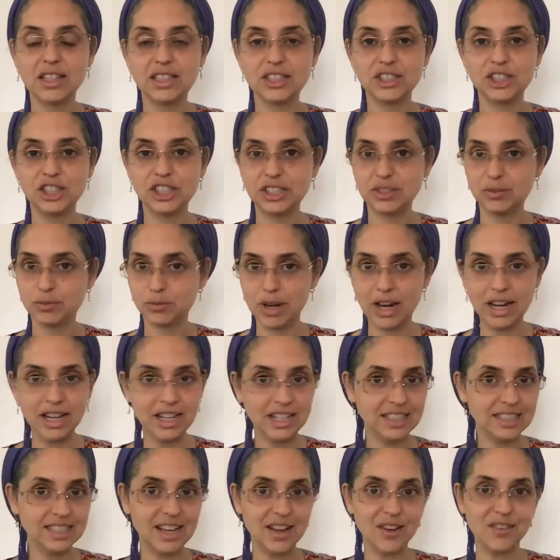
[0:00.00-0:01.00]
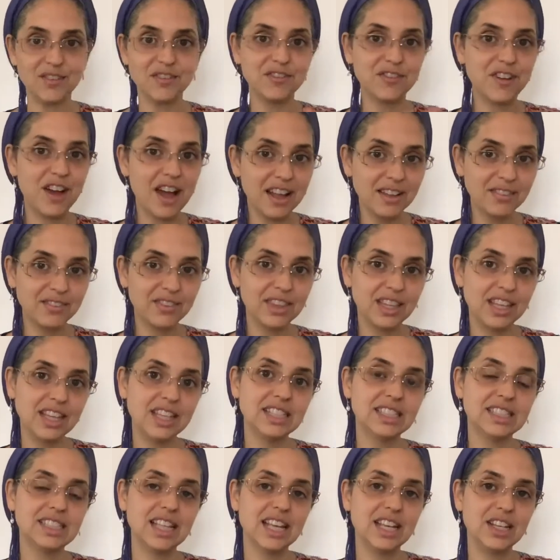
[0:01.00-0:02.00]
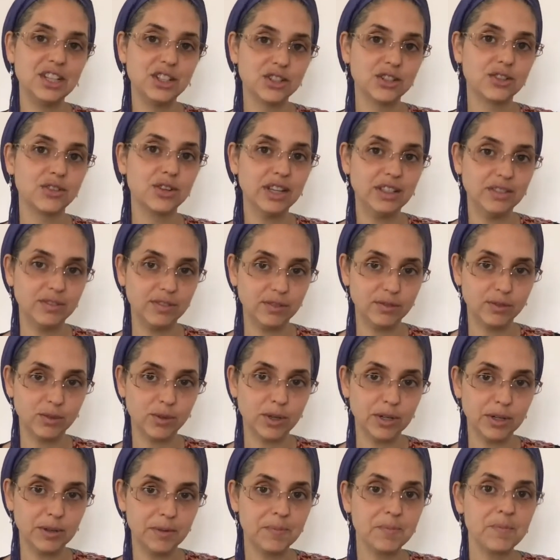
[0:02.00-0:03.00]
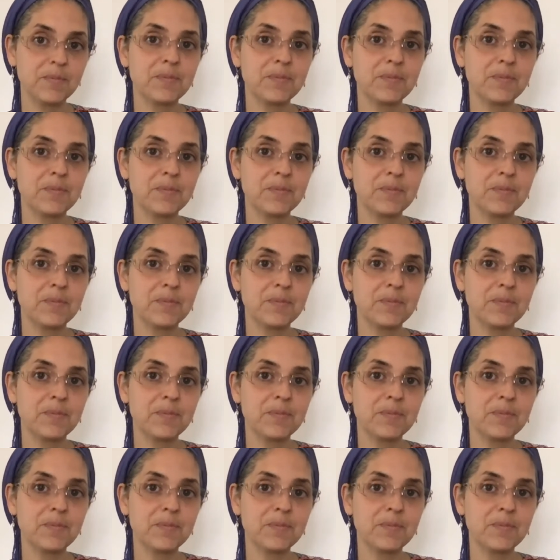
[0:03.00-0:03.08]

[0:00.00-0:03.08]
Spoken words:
just writing down 5 things that you're grateful for